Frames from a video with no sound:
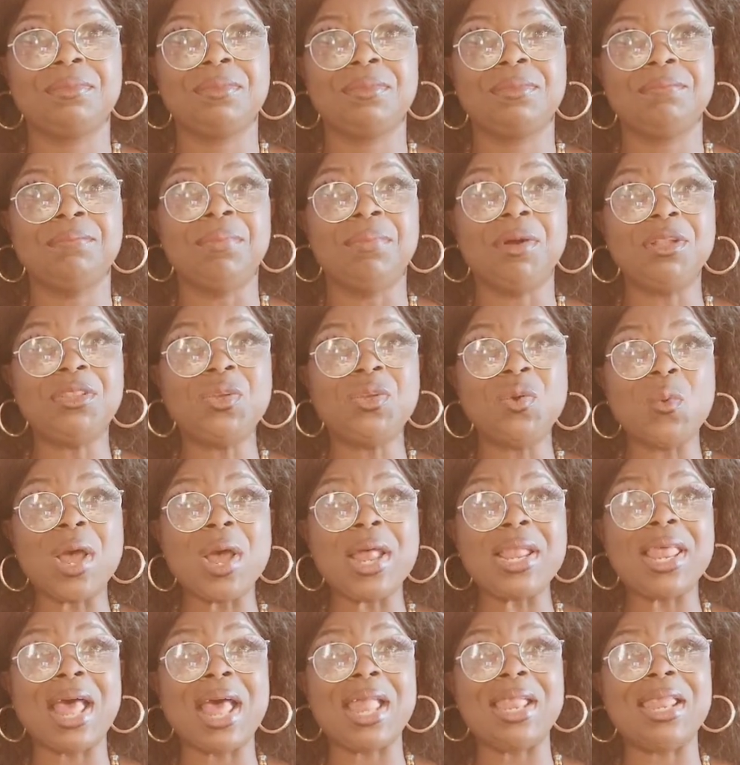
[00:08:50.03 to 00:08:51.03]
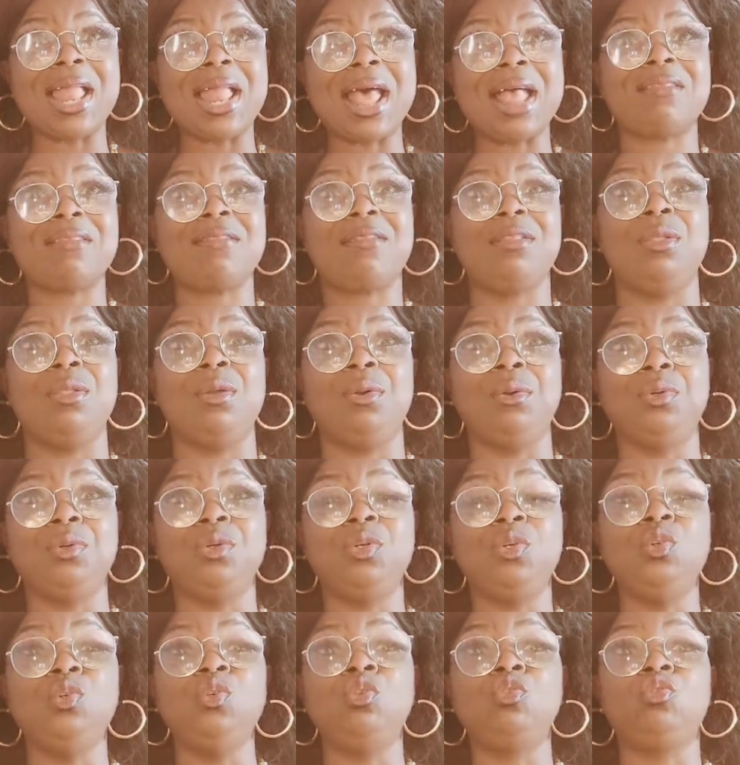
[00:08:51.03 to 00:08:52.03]
But the one that lasts long,
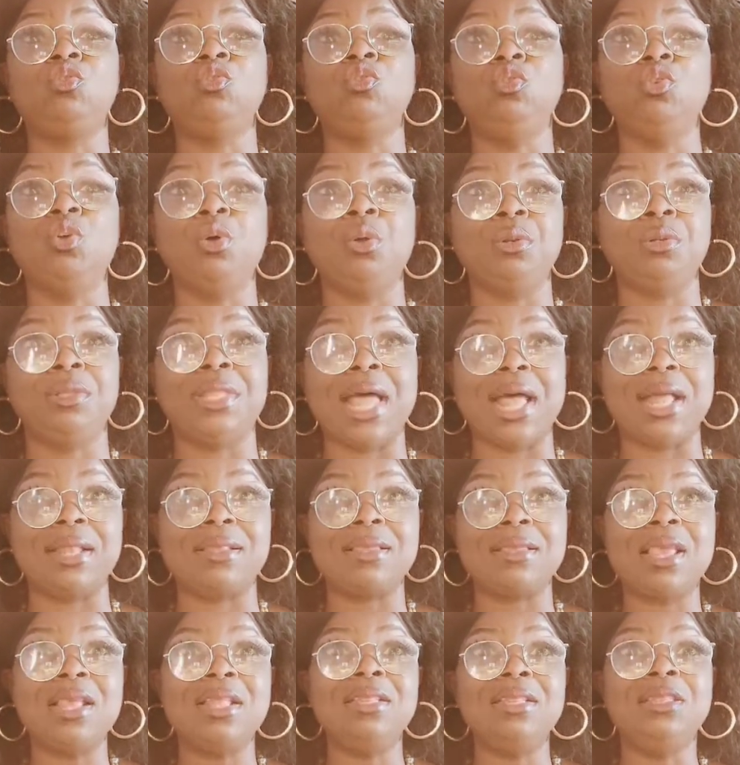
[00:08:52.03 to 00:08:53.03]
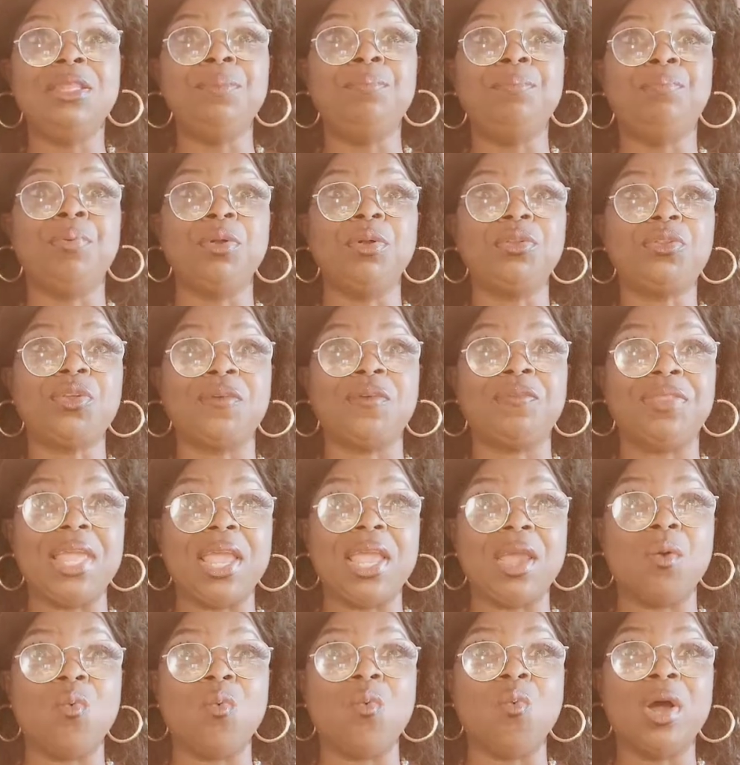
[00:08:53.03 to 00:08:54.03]
you should know that the both of them,